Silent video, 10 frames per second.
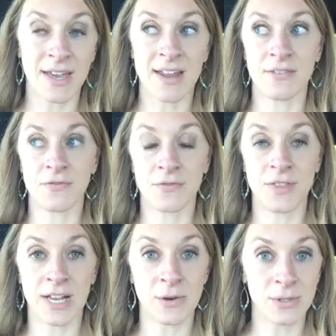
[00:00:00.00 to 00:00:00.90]
And
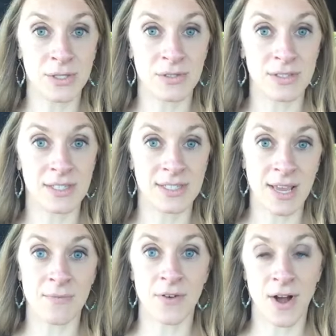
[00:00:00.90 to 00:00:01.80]
that goes the
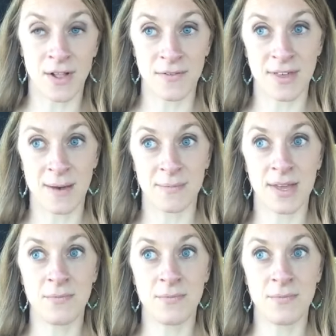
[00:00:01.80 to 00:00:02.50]
same for all of them.